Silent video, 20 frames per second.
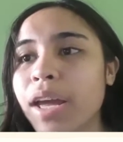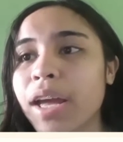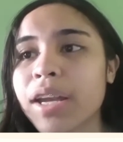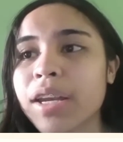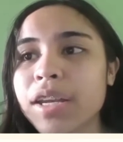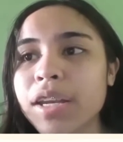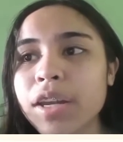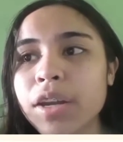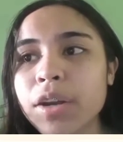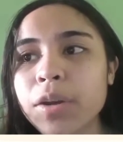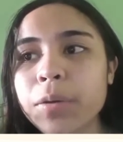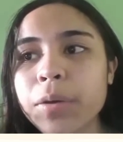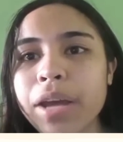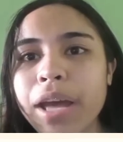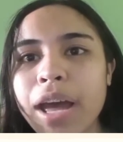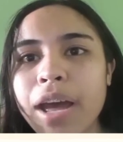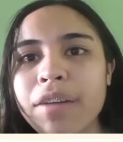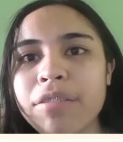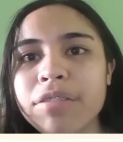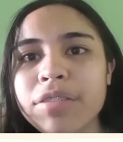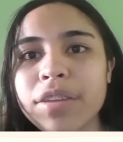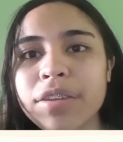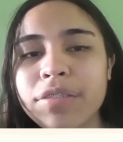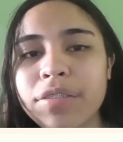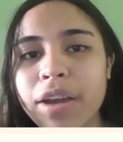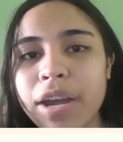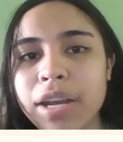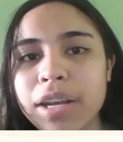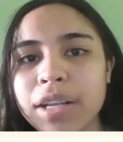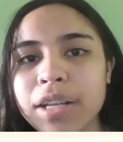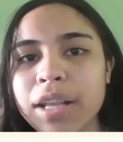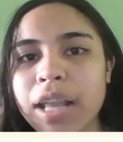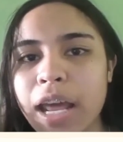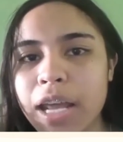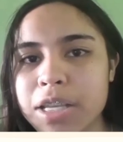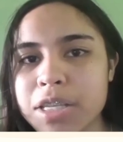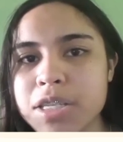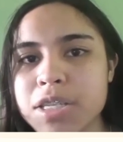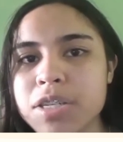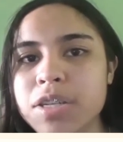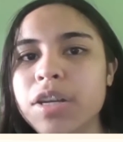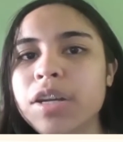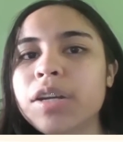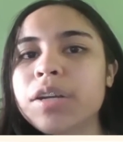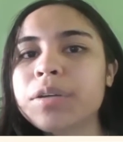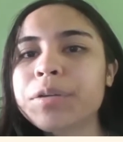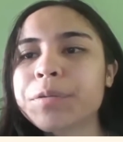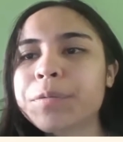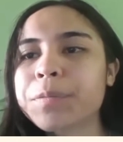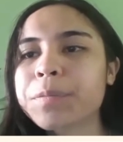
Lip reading: And here we have the final answer.